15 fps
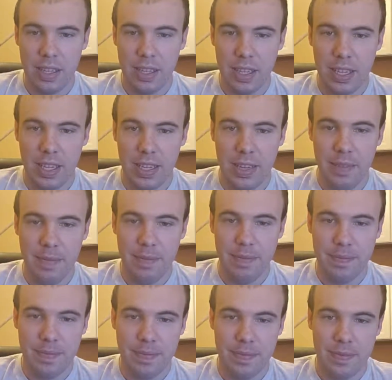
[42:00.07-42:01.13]
Um,
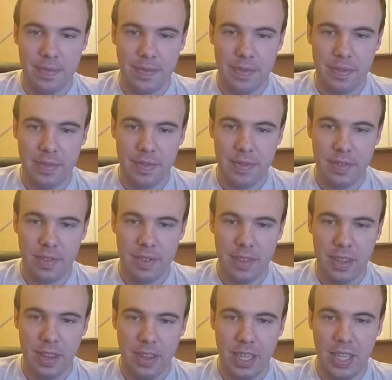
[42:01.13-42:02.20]

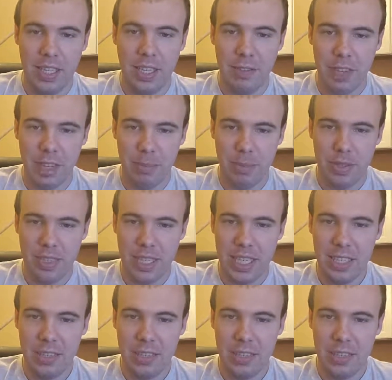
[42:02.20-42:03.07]
let's develop a seed